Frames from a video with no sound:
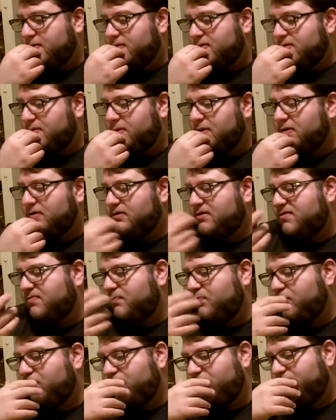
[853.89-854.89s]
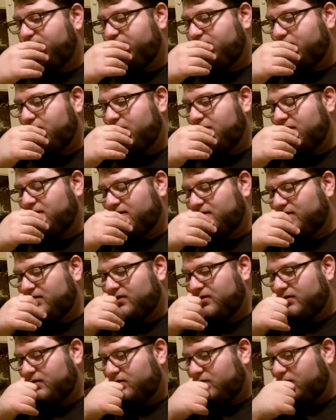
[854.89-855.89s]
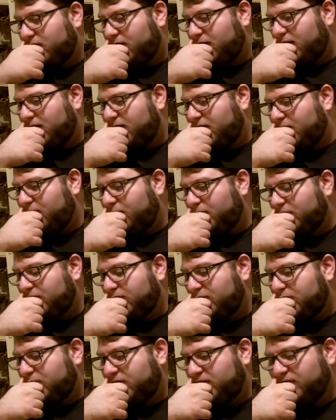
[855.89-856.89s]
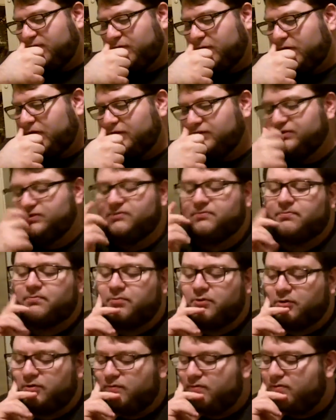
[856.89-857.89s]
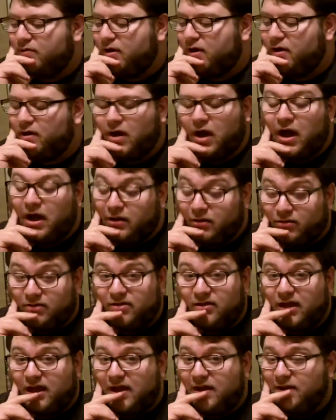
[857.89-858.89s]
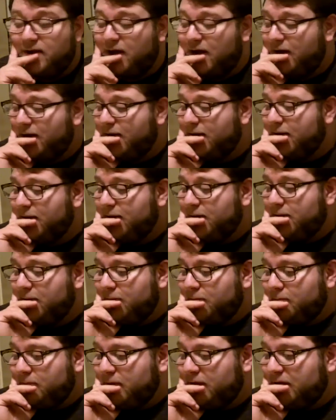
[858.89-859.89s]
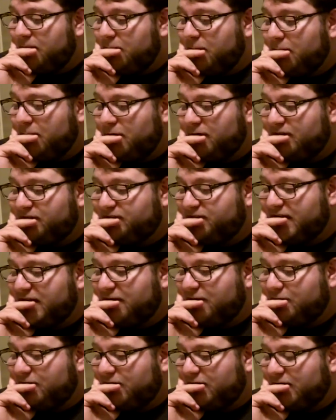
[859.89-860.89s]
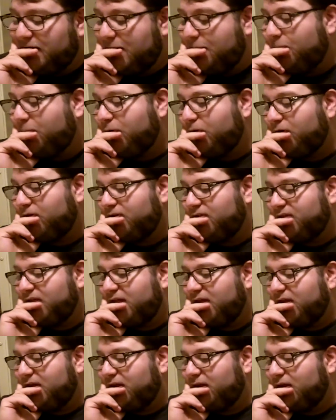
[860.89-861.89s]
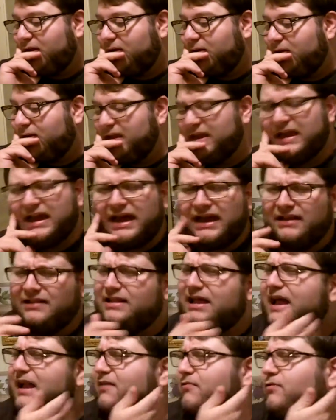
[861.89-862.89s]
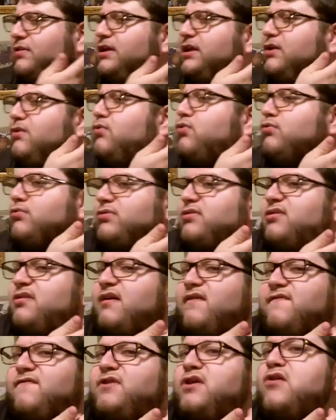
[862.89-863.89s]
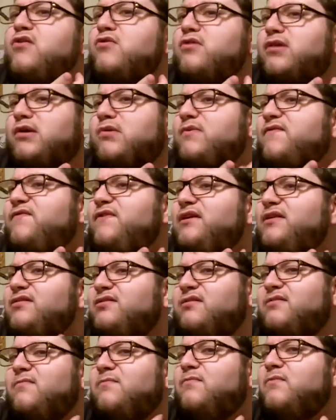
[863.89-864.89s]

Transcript: So we go to this booth in the middle of the one of the 2400 booths aisles, and me and my buddy Jay are looking at books, and he got a lot of really cool stuff too. Like we found